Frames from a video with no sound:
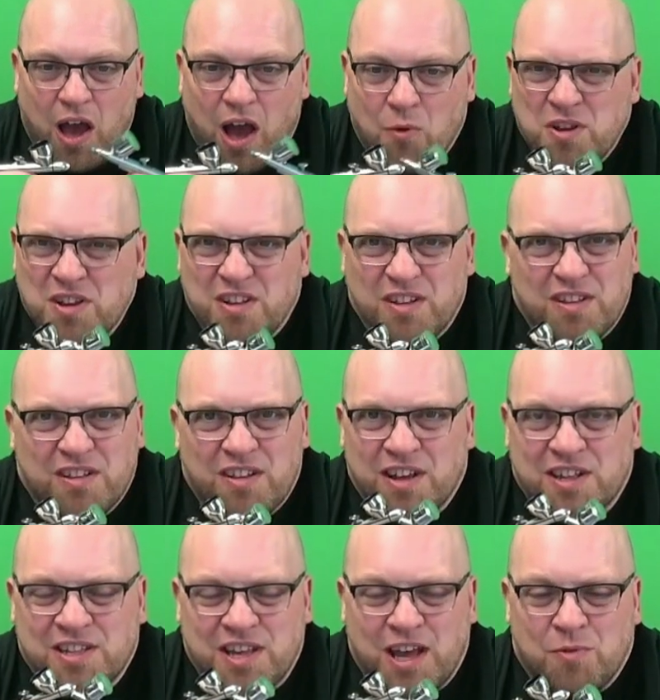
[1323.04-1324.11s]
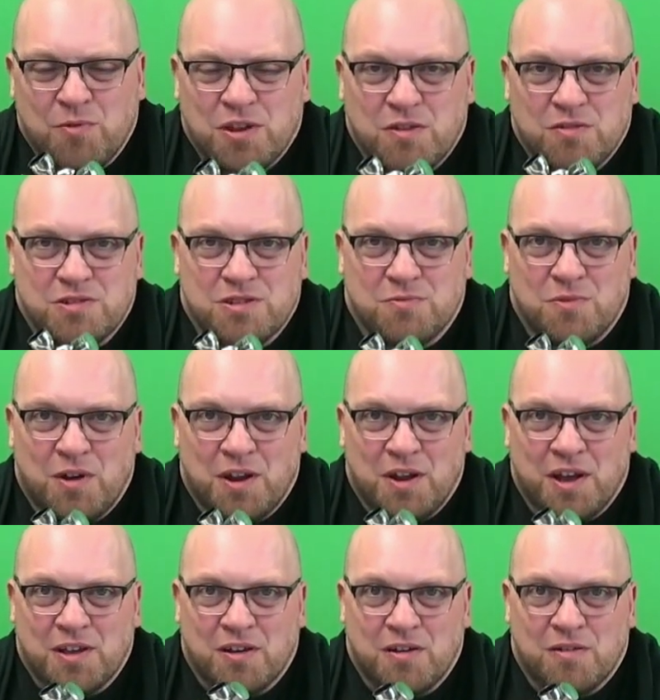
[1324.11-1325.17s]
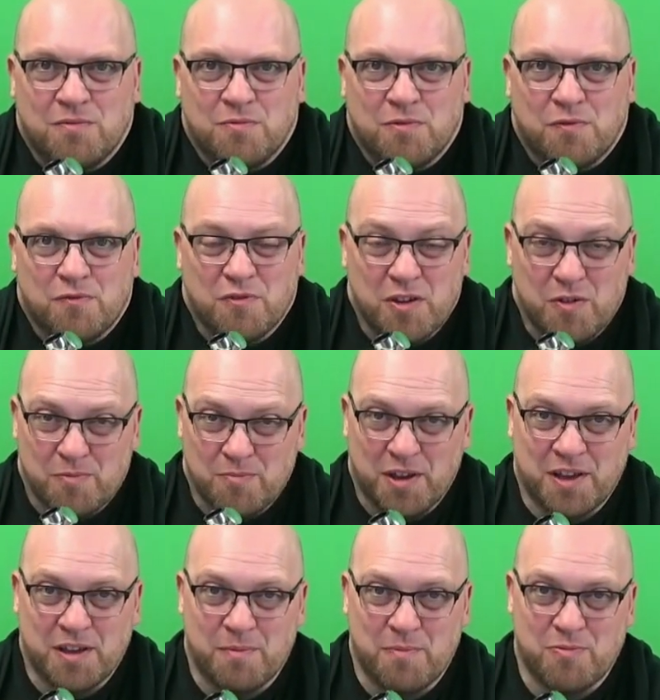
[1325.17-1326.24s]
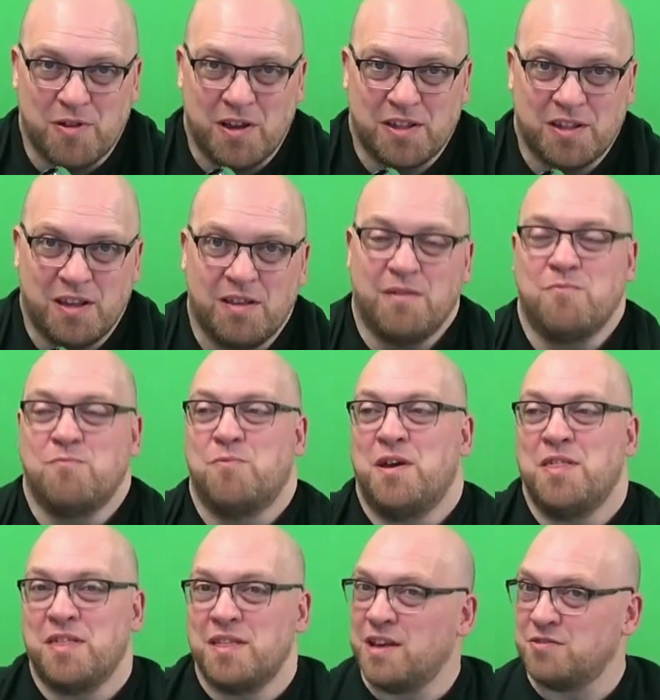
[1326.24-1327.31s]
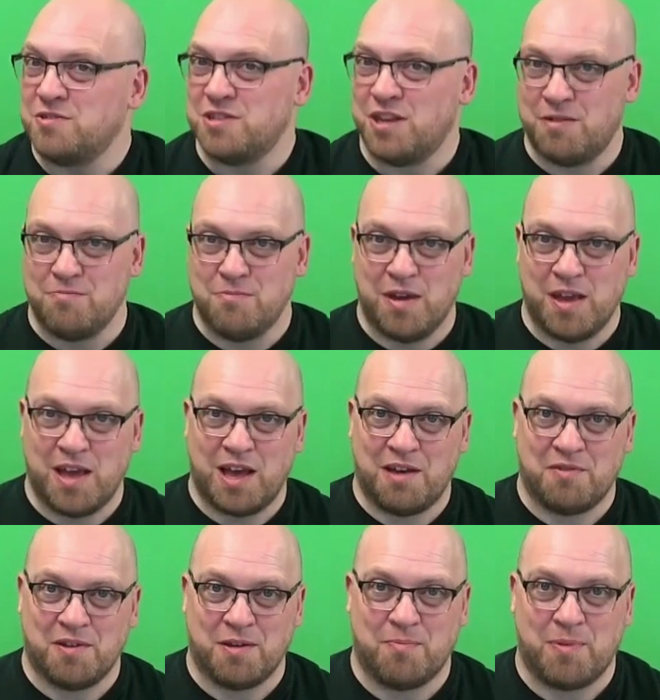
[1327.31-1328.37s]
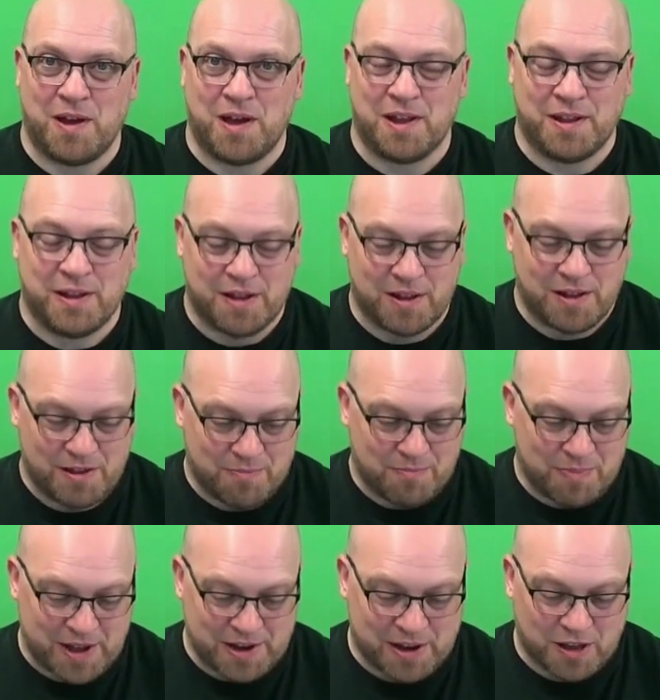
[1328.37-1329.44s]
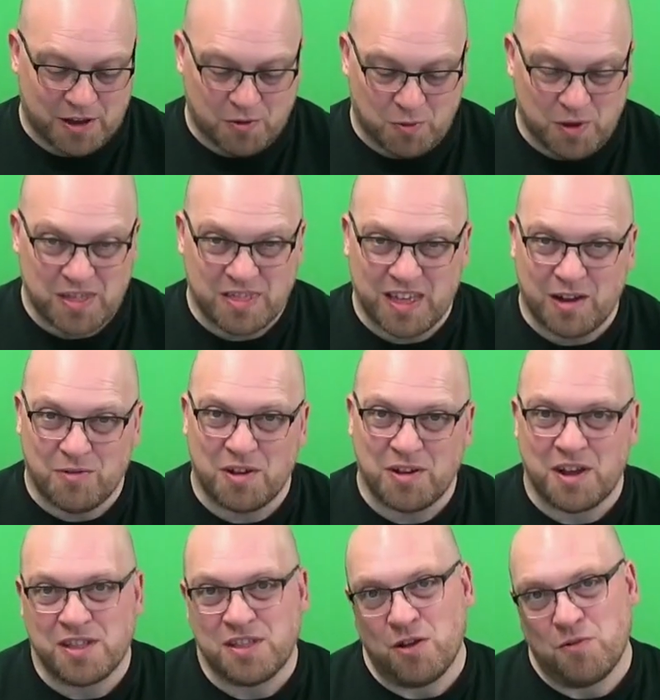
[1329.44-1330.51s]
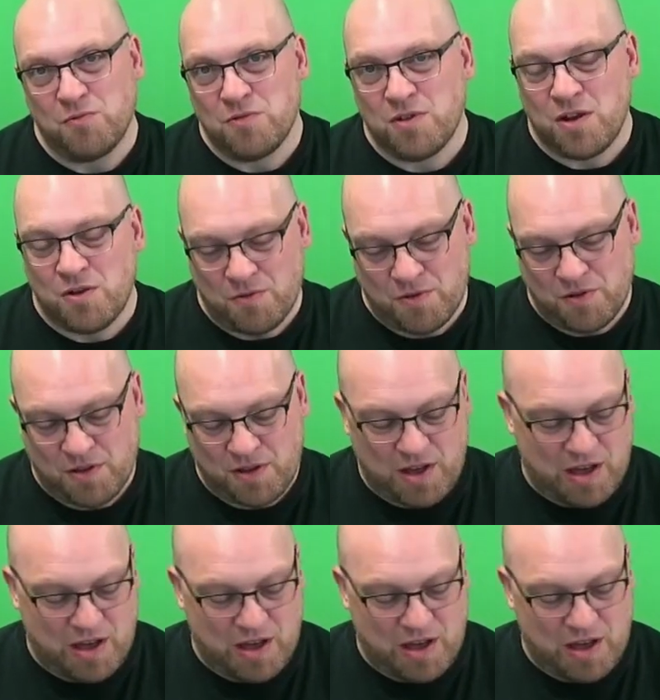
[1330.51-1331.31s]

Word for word: I wouldn't, like I say, I wouldn't use the one I got free with my compressor. Whether that was just me having a bad luck with that one, I don't know.